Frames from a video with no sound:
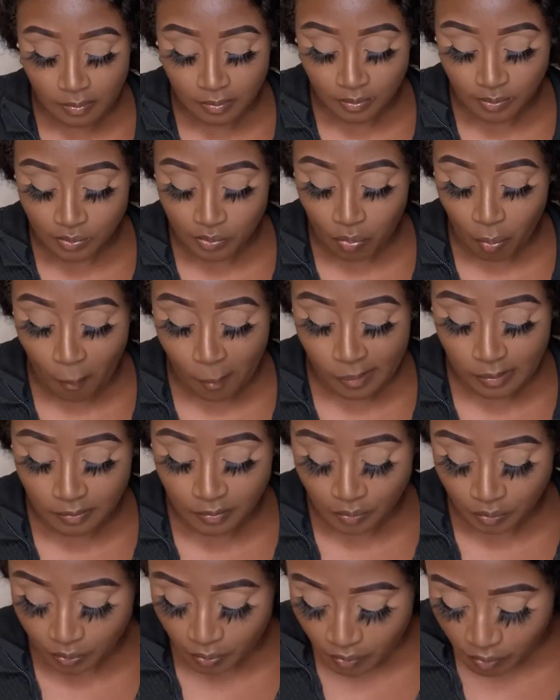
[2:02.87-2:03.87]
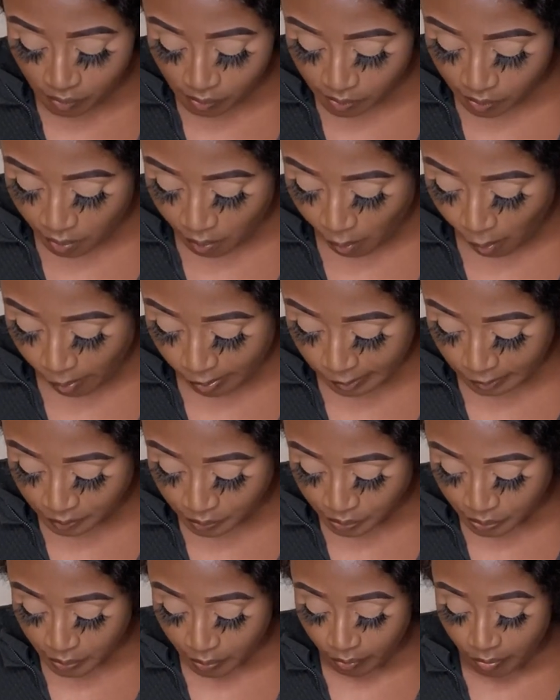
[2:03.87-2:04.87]
question is, who does
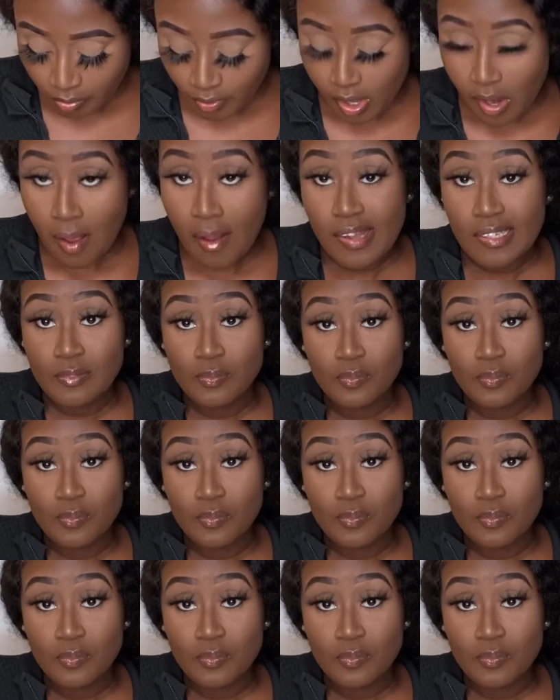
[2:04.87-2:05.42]
your nails?